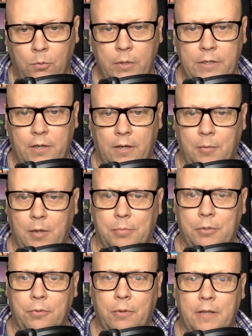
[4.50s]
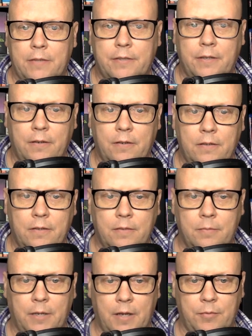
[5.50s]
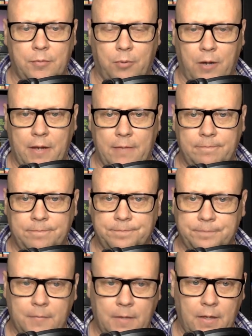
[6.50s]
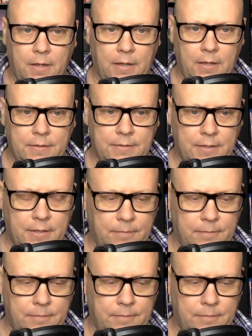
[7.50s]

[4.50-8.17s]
We talk about Blu-rays here. My name's Brian, and